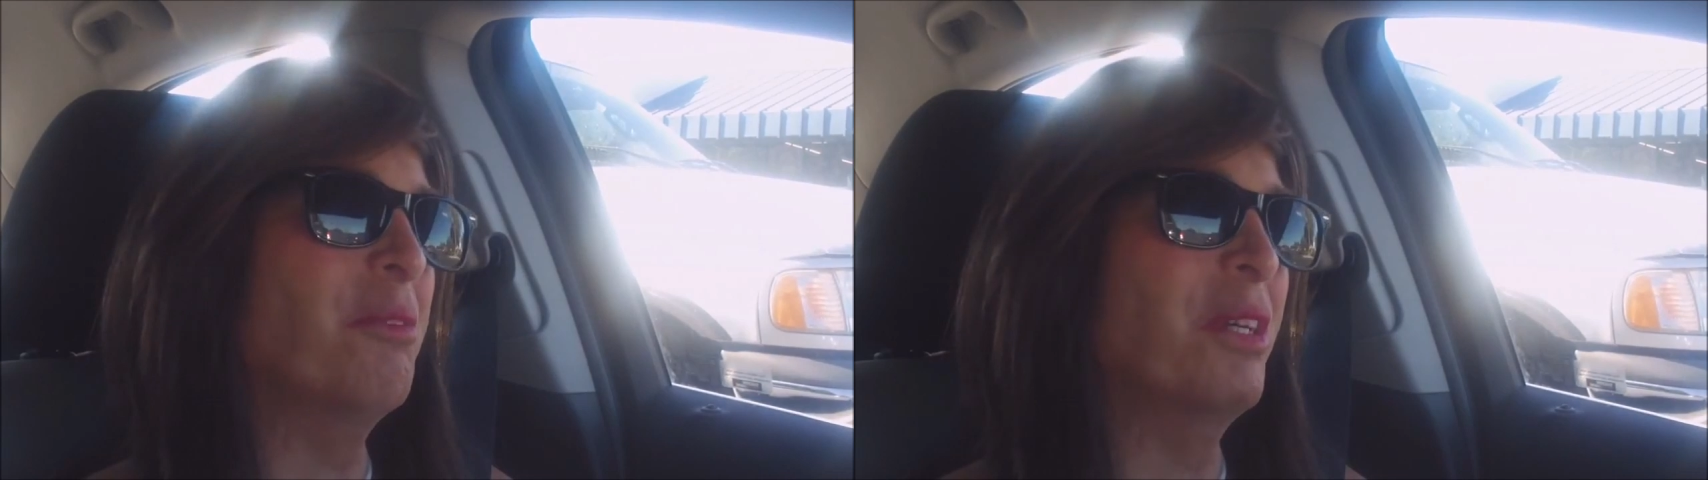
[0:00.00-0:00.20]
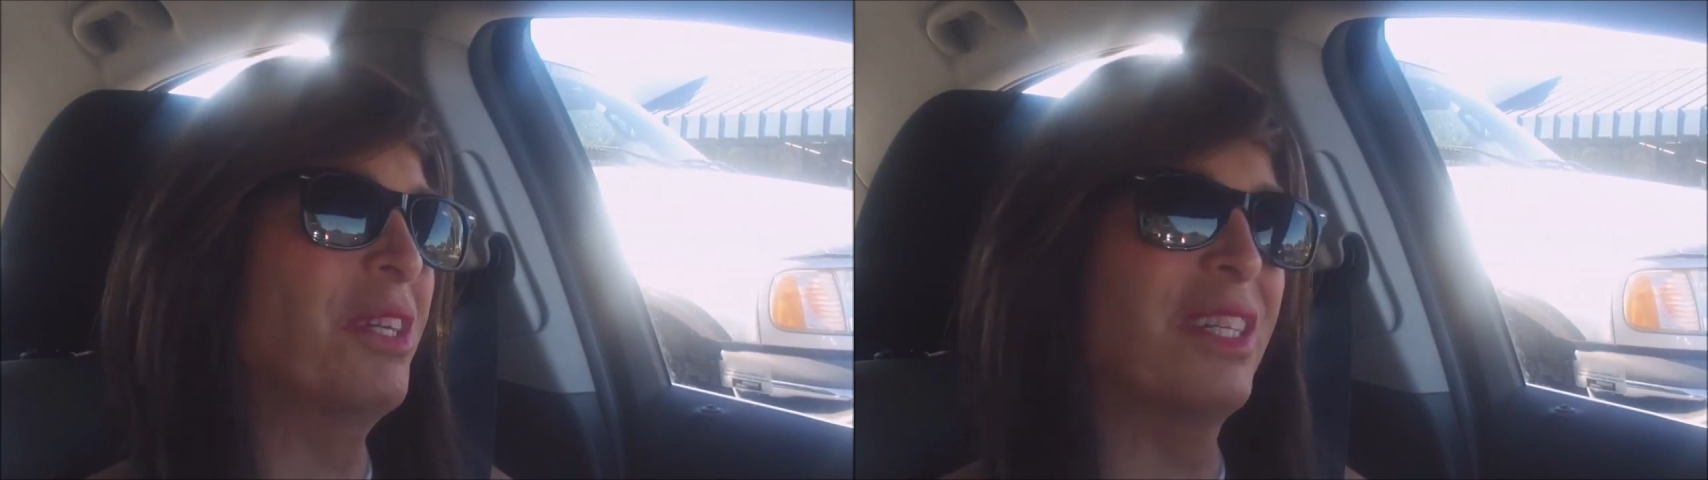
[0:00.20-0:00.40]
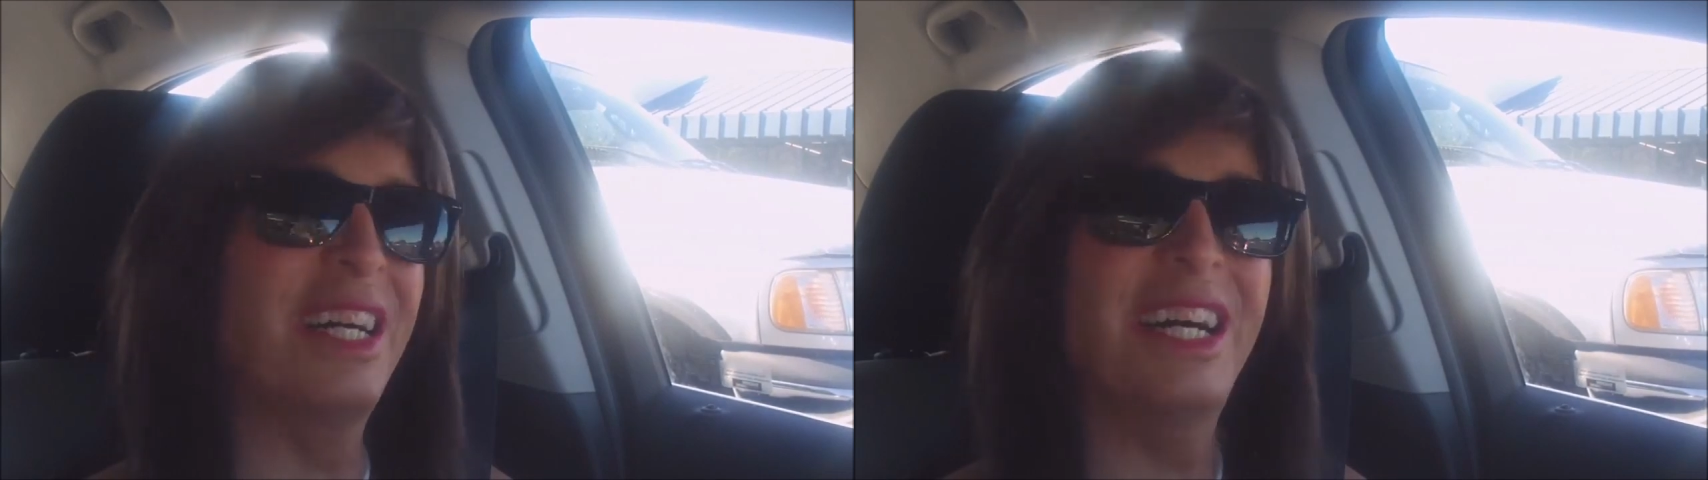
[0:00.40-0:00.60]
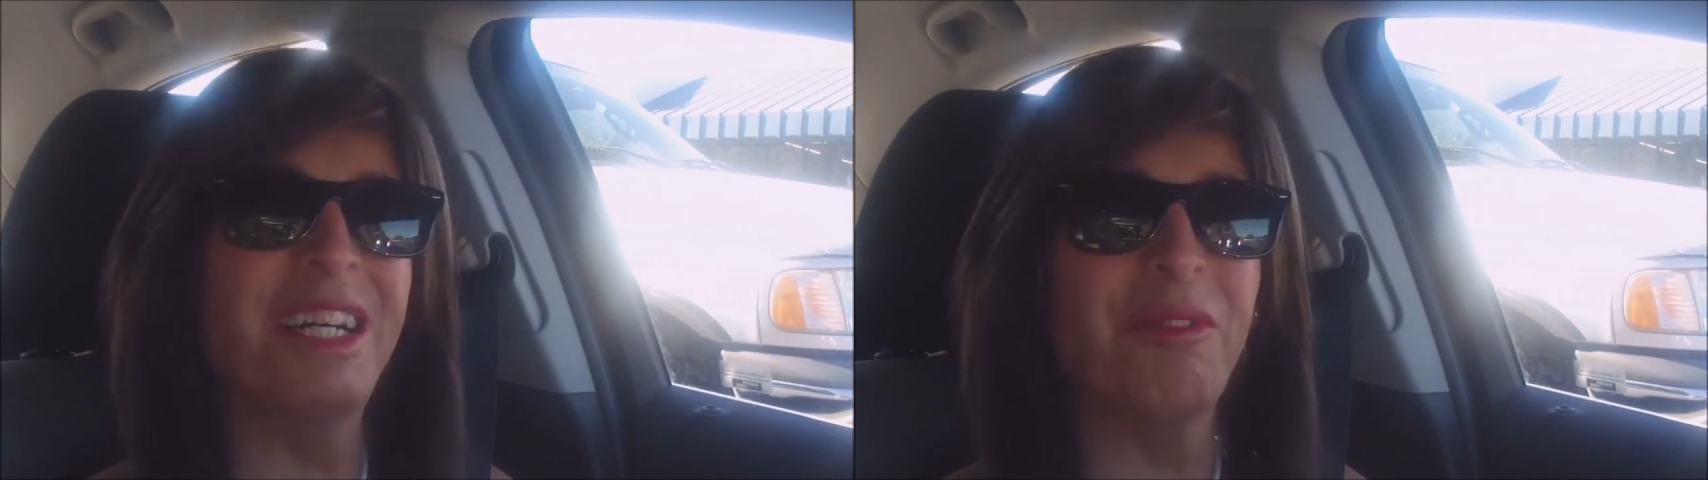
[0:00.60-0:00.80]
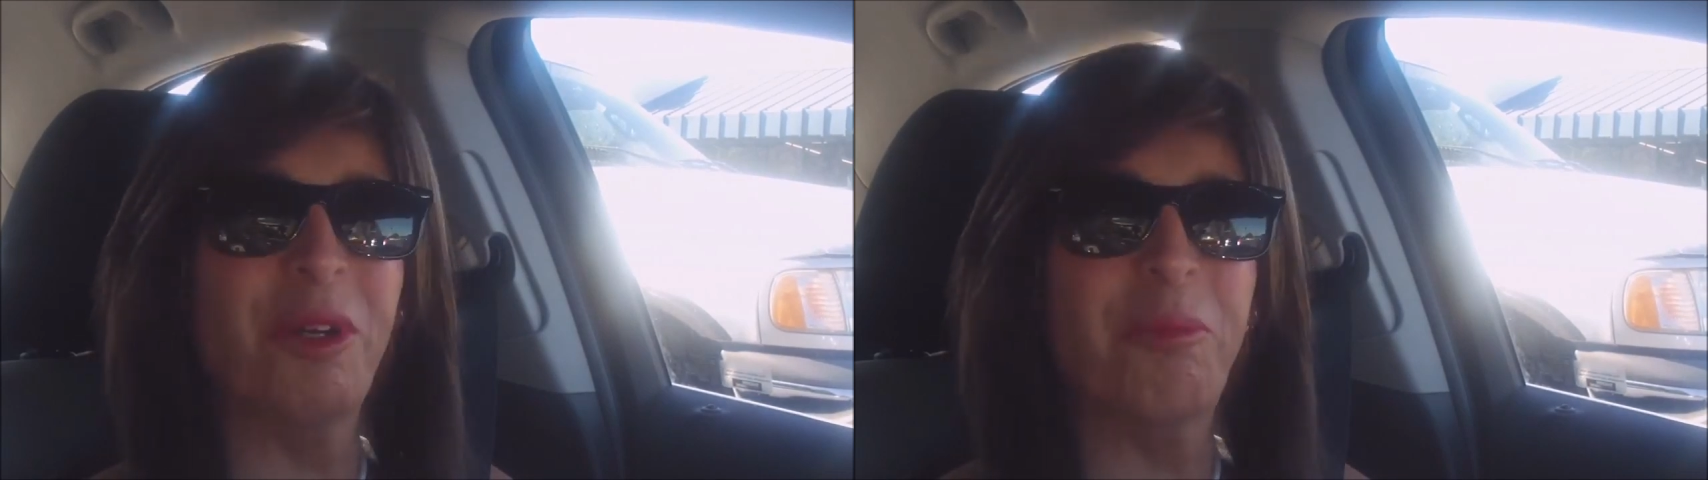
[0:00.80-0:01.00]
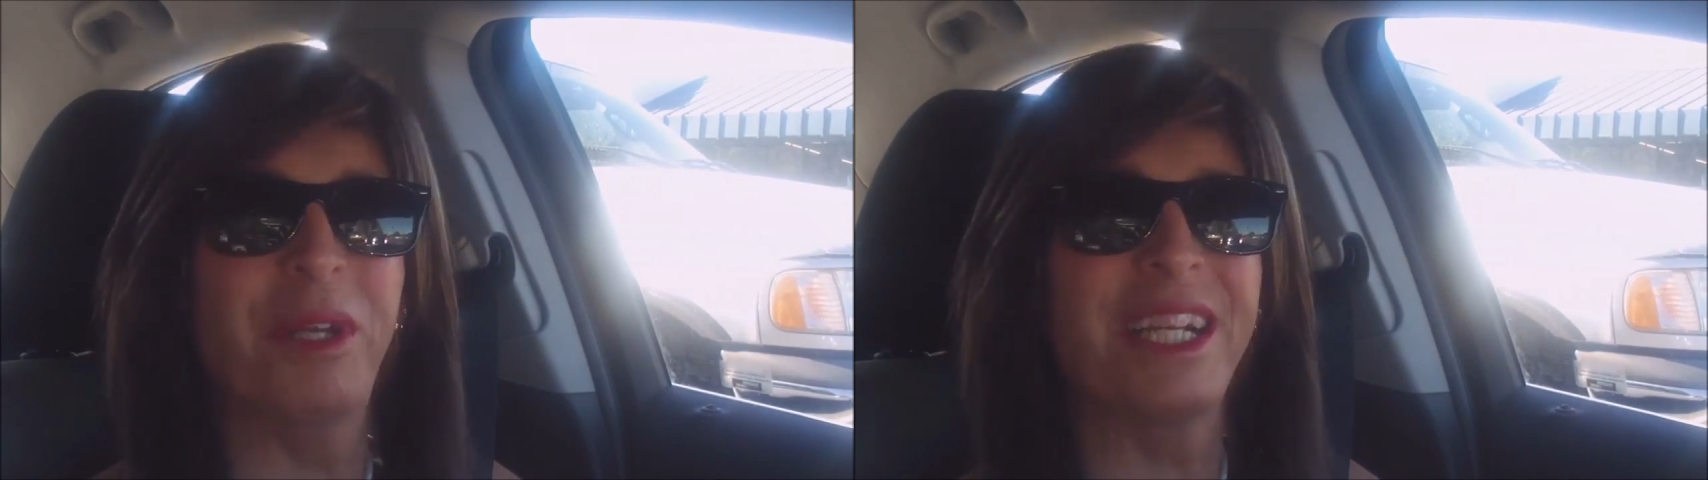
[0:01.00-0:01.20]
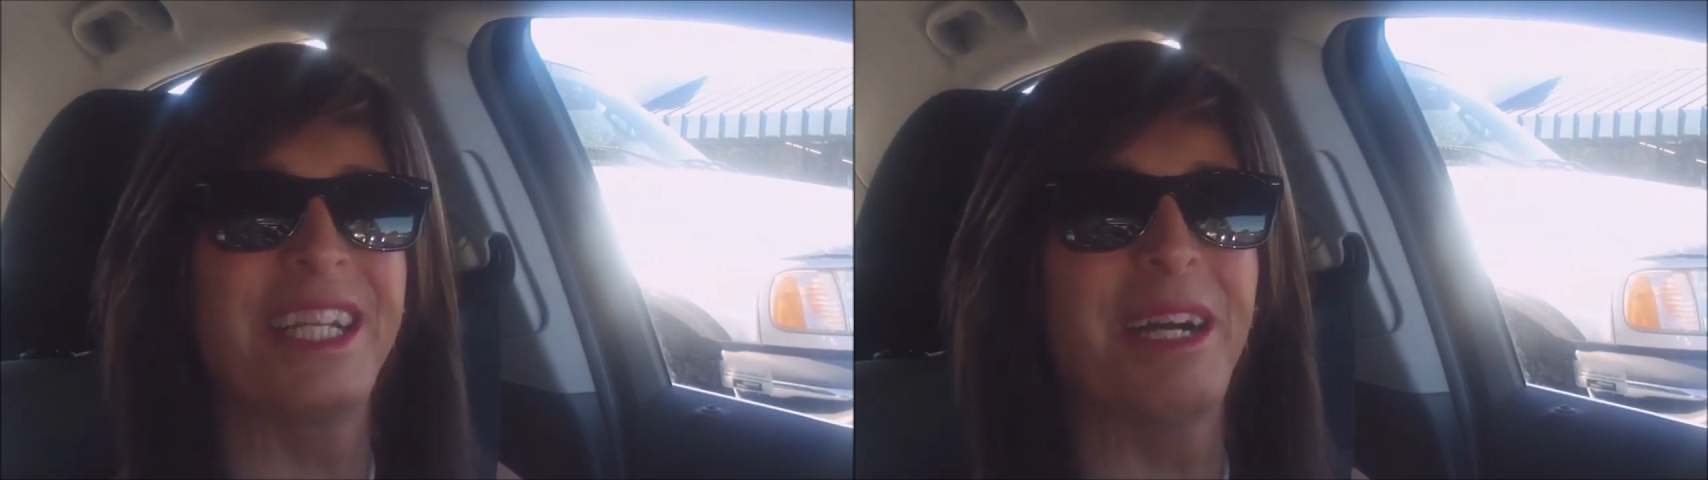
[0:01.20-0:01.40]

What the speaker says: we'll pick